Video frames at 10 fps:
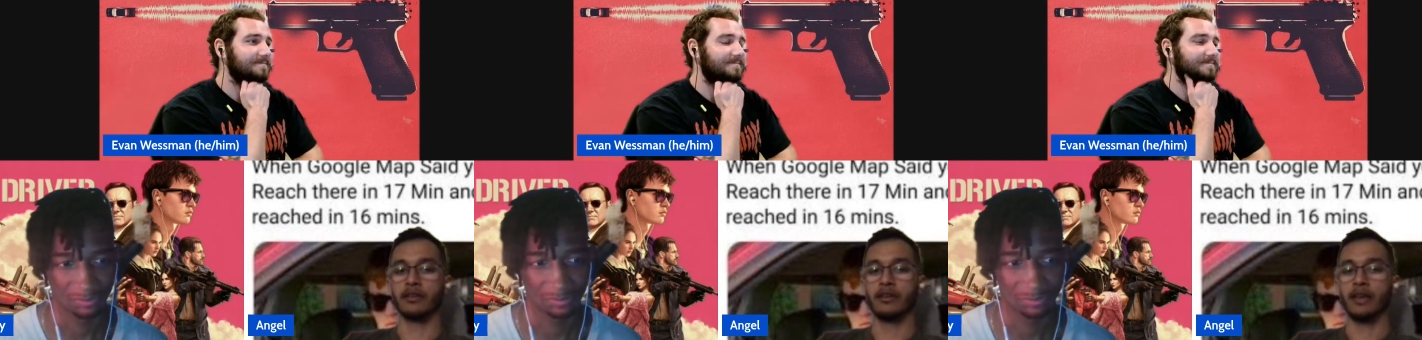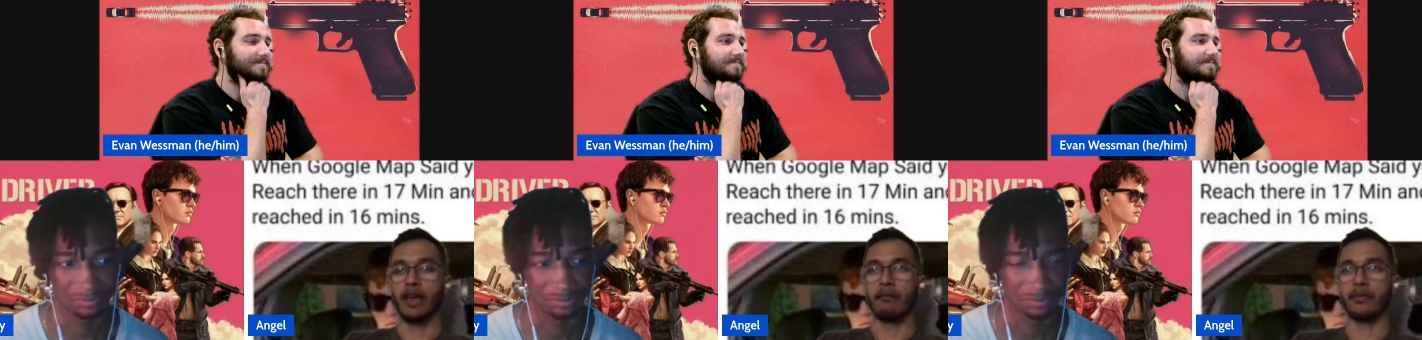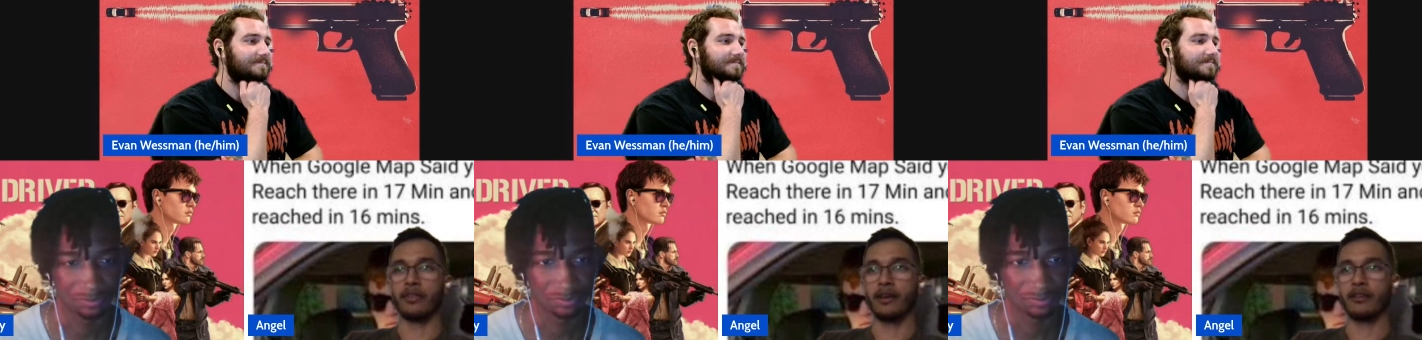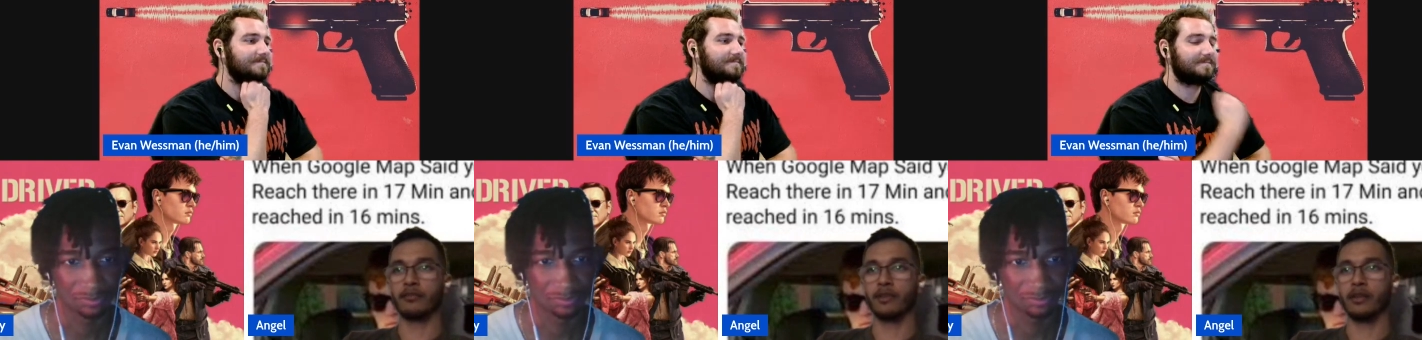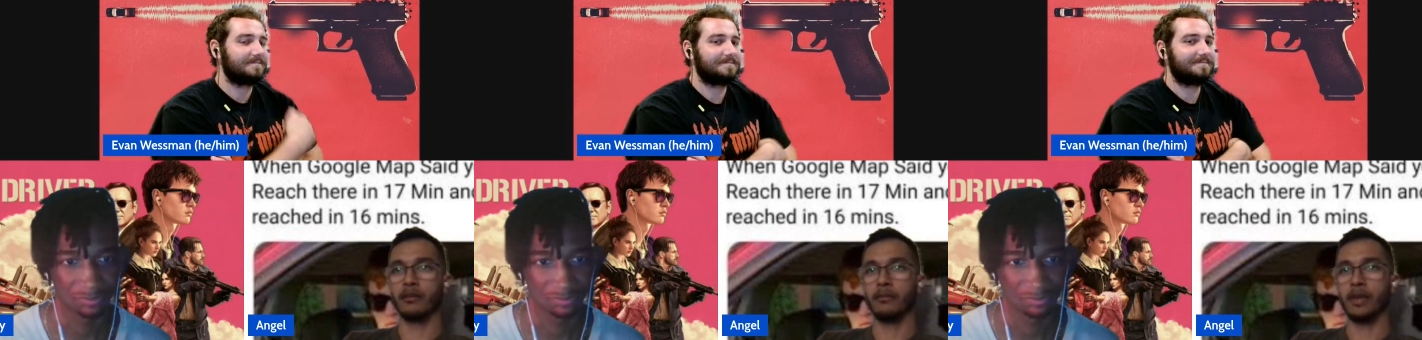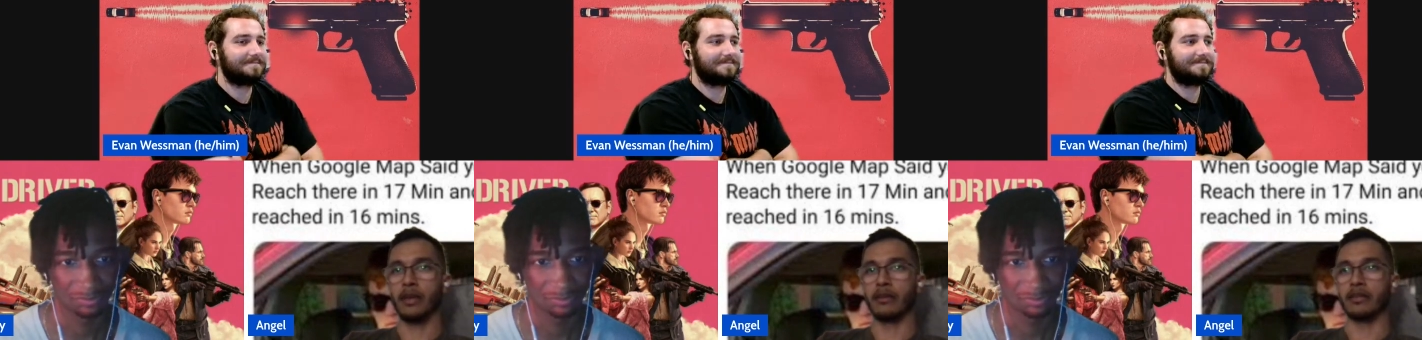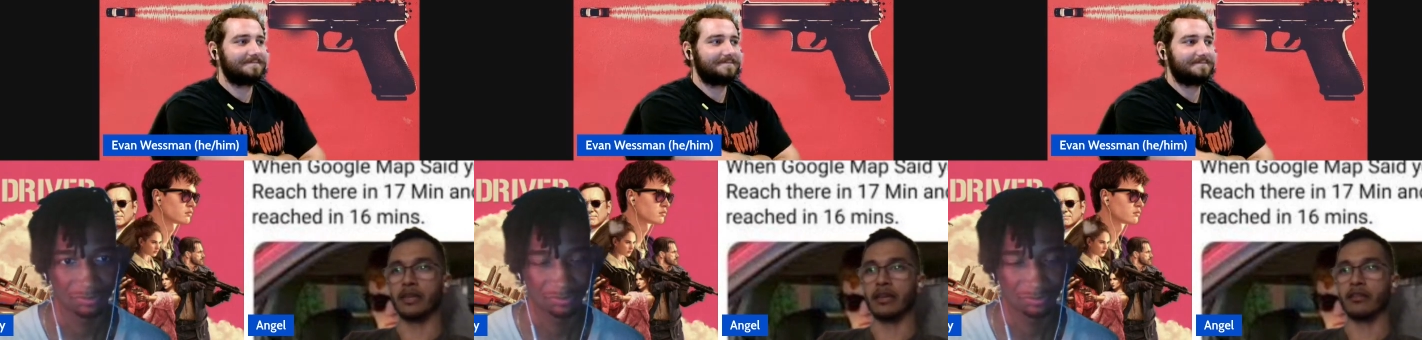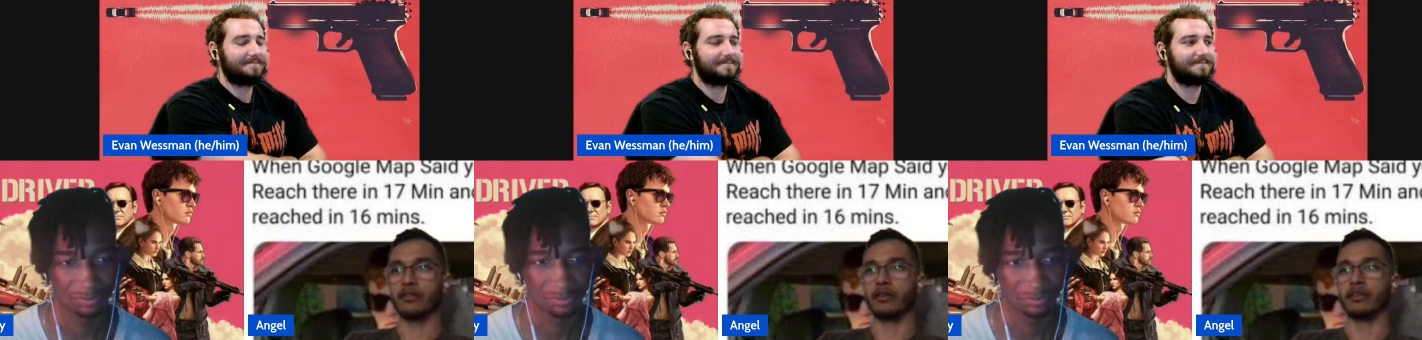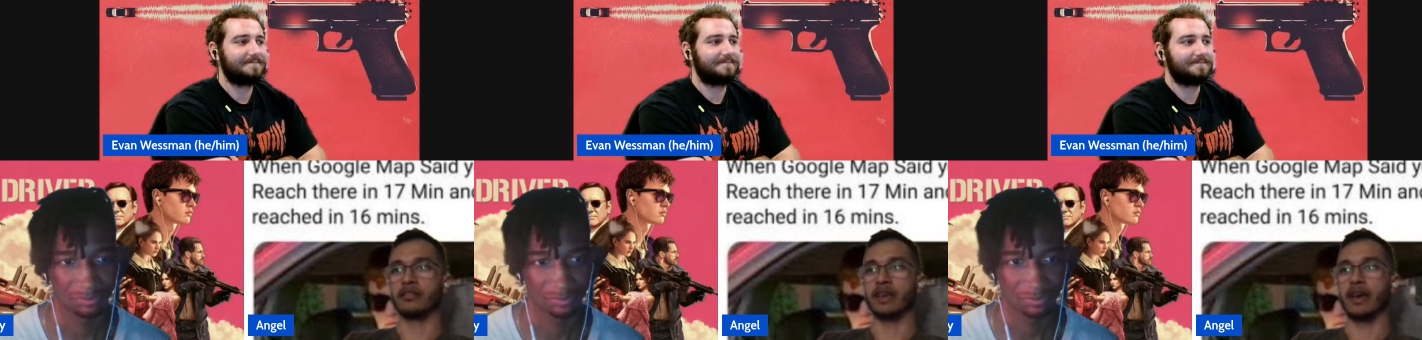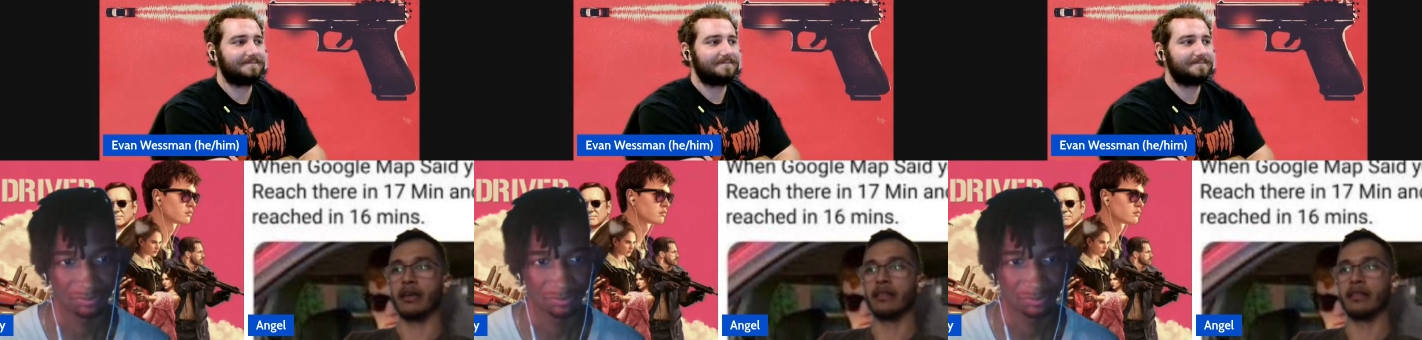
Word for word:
Speaker 1: empathize with him and to get us on his side